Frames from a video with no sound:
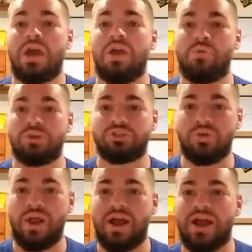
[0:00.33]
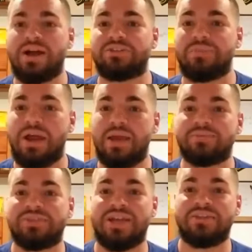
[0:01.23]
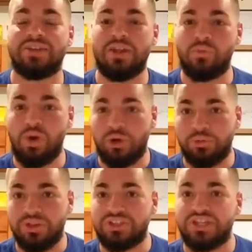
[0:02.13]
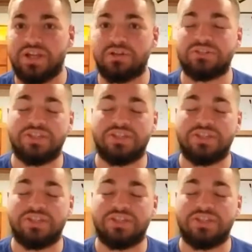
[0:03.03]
Hey, what's going on, guys? My name's Anthony and welcome to the channel.